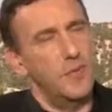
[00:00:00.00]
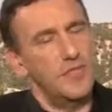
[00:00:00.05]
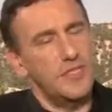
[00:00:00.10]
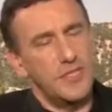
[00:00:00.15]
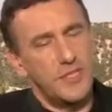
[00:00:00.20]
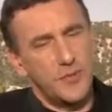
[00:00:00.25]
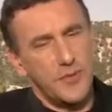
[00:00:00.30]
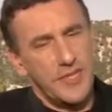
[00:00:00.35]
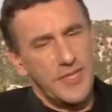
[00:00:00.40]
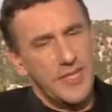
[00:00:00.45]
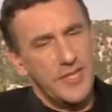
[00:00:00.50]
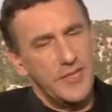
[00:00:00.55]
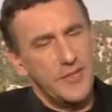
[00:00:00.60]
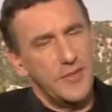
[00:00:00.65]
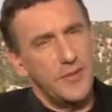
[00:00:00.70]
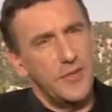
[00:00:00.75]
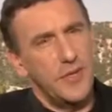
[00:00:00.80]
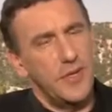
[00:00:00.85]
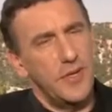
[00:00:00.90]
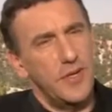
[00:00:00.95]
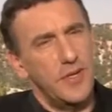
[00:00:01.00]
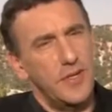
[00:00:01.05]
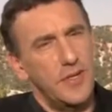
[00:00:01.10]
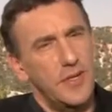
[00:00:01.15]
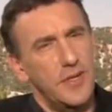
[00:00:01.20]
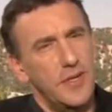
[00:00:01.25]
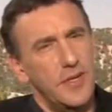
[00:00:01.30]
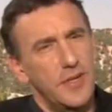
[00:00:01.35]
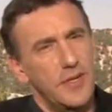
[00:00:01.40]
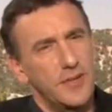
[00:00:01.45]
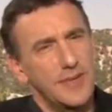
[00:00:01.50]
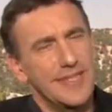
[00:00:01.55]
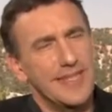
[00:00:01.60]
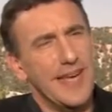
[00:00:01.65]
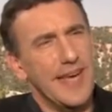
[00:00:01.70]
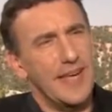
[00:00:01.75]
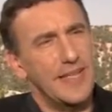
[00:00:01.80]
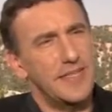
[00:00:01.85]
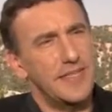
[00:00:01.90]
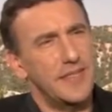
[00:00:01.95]
Was it tricky to uh, uh,
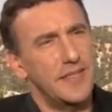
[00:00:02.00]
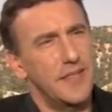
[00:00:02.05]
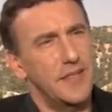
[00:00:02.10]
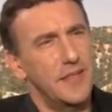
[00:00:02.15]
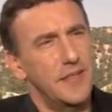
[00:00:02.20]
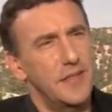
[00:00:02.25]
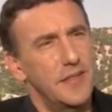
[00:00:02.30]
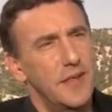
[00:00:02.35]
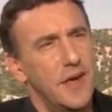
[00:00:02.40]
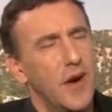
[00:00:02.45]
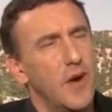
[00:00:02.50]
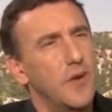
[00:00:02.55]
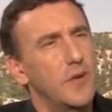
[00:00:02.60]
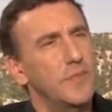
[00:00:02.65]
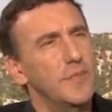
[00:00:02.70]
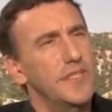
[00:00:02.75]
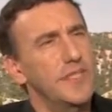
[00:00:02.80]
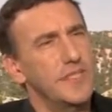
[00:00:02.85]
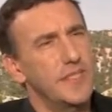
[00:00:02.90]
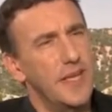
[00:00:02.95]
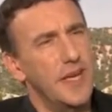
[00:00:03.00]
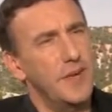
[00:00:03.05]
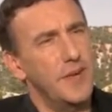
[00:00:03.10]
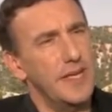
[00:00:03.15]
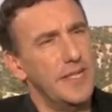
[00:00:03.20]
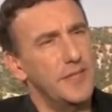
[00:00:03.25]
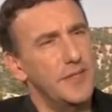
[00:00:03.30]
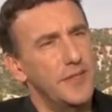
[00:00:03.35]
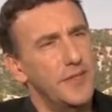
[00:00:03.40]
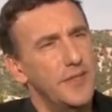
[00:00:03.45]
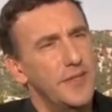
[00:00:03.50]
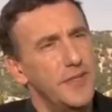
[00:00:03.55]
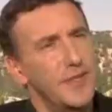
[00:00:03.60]
cast uh, Armie's character?